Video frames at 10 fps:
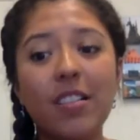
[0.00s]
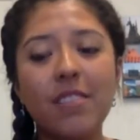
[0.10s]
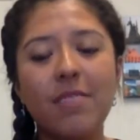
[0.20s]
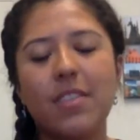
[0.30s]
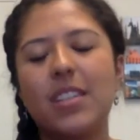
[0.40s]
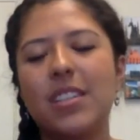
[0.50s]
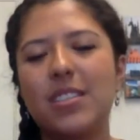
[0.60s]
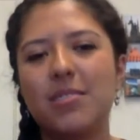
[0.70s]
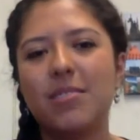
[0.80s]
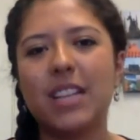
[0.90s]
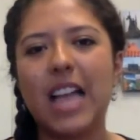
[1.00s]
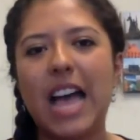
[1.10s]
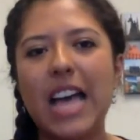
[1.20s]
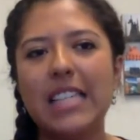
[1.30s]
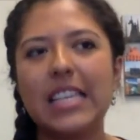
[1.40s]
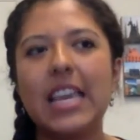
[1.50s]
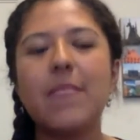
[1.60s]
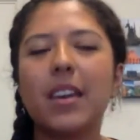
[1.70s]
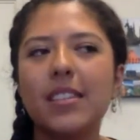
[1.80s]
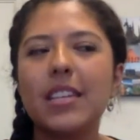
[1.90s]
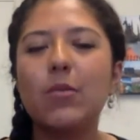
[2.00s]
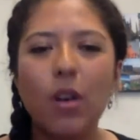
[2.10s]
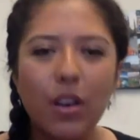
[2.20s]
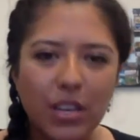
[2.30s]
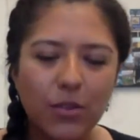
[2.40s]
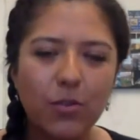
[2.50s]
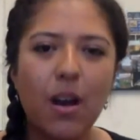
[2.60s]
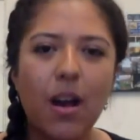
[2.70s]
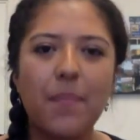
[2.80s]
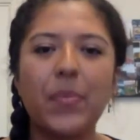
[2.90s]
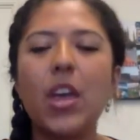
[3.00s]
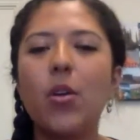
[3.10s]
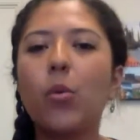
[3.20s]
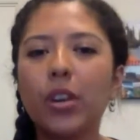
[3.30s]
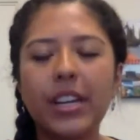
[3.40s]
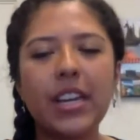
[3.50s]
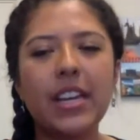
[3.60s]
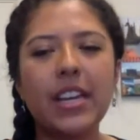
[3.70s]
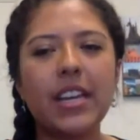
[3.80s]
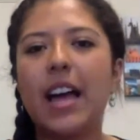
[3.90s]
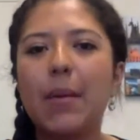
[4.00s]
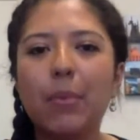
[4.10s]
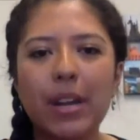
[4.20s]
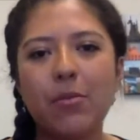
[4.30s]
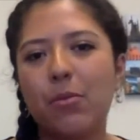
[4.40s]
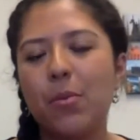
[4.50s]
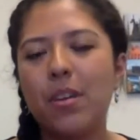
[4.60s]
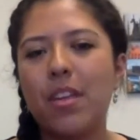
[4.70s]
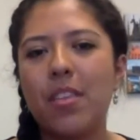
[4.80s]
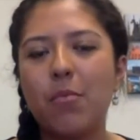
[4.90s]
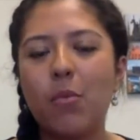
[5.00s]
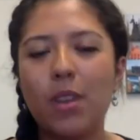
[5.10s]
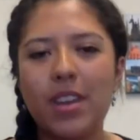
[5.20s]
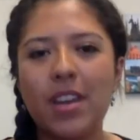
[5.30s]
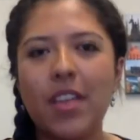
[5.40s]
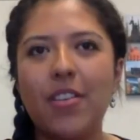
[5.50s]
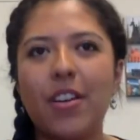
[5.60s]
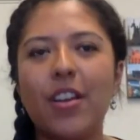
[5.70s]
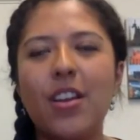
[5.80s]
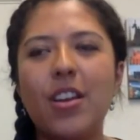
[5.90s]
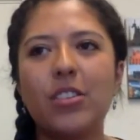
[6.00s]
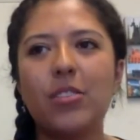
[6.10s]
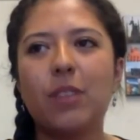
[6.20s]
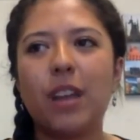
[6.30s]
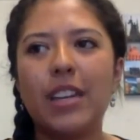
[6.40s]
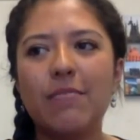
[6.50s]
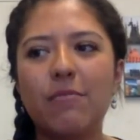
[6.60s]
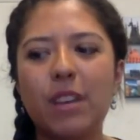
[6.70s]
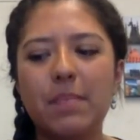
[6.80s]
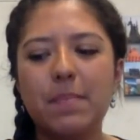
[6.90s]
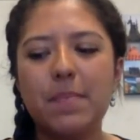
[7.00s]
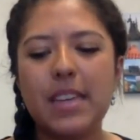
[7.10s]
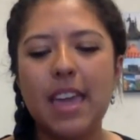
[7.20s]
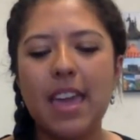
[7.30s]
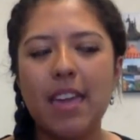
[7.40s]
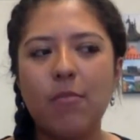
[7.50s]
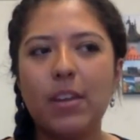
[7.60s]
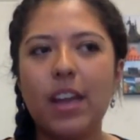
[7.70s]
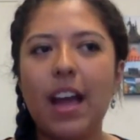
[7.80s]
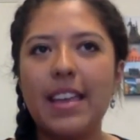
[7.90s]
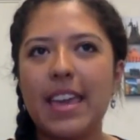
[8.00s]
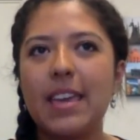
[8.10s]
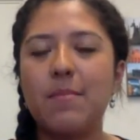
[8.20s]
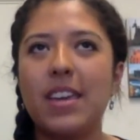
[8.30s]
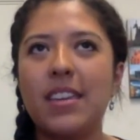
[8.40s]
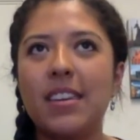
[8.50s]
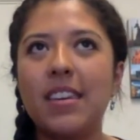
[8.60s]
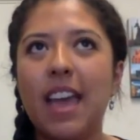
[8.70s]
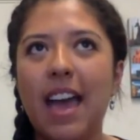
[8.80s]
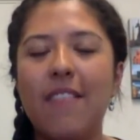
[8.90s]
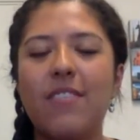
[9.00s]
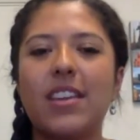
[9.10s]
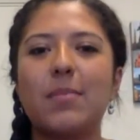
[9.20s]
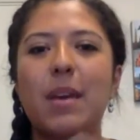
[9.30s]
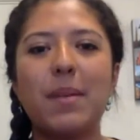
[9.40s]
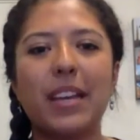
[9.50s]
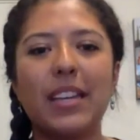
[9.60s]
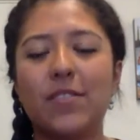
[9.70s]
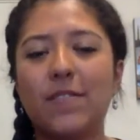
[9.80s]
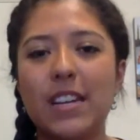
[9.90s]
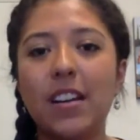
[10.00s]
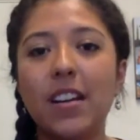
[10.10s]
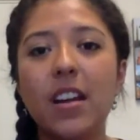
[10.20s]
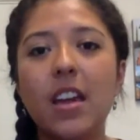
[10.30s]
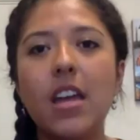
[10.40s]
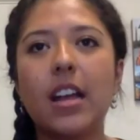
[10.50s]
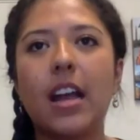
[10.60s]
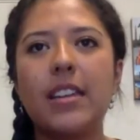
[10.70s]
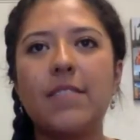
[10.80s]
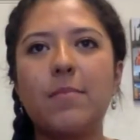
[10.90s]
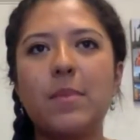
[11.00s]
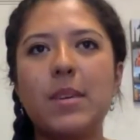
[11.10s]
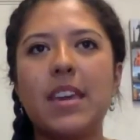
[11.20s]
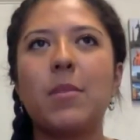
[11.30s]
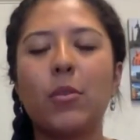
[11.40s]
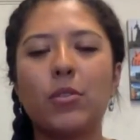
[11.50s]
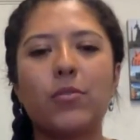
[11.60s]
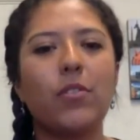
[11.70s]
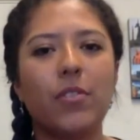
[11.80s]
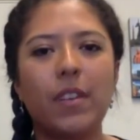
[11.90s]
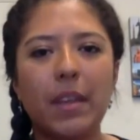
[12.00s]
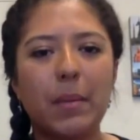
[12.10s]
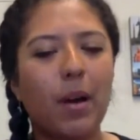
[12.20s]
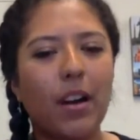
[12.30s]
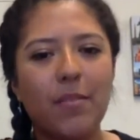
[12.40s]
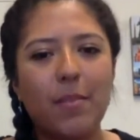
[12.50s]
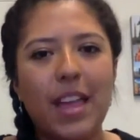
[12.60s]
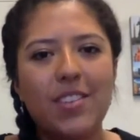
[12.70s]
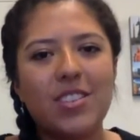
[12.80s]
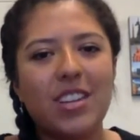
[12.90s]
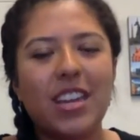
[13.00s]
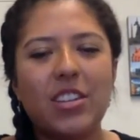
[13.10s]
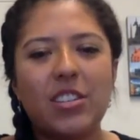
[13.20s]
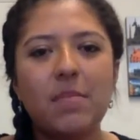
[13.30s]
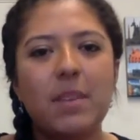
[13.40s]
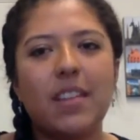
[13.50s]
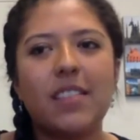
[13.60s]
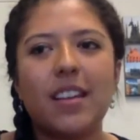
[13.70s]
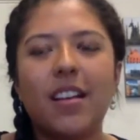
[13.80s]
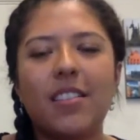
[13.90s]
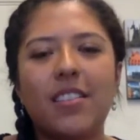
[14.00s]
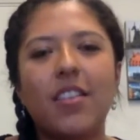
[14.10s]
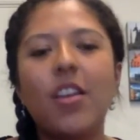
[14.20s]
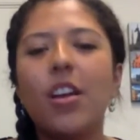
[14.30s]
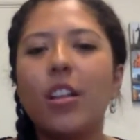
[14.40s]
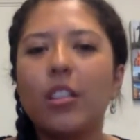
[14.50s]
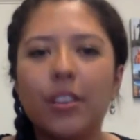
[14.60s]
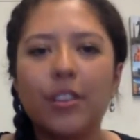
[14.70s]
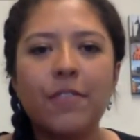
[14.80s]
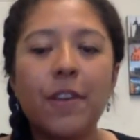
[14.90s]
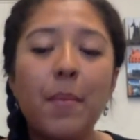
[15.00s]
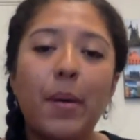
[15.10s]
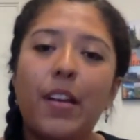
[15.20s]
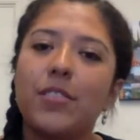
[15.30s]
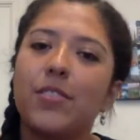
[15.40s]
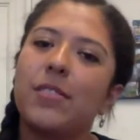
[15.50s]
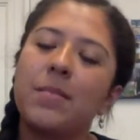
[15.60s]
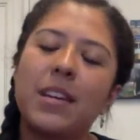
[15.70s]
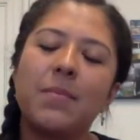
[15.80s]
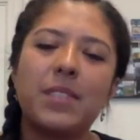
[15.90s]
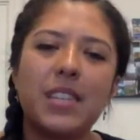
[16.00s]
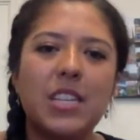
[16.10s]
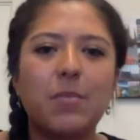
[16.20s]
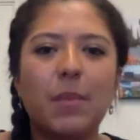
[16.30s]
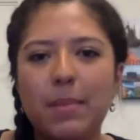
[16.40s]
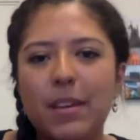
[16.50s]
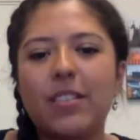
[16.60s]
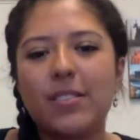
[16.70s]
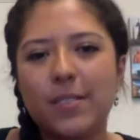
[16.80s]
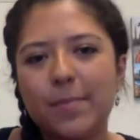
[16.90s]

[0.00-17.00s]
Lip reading: than what they teach you in class because they want you working and collaborating with one another. So kind of what I came in having as my biggest fear kind of became the most fulfilling part of my education because I got to learn from but also sometimes teach my peers.